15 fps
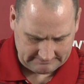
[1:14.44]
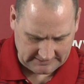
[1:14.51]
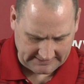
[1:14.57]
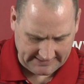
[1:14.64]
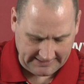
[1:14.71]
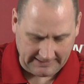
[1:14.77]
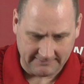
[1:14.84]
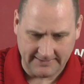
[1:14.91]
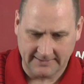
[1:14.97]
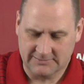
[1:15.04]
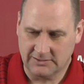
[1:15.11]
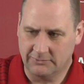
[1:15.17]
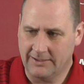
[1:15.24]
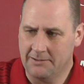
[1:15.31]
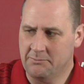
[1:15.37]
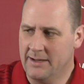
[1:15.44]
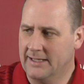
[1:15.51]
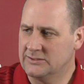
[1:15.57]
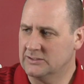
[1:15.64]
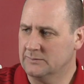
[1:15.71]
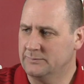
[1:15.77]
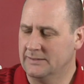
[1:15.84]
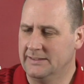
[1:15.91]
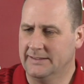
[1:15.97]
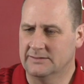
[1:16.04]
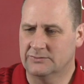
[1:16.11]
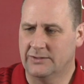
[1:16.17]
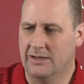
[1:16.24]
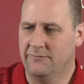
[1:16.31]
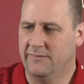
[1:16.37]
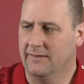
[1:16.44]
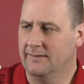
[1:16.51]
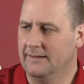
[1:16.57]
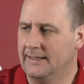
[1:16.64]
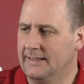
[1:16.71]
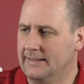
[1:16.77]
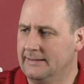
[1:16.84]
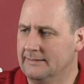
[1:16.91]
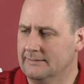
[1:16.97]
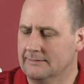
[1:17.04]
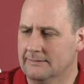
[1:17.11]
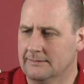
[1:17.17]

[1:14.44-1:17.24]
again, I think it's a great matchup. I think it's great for the league.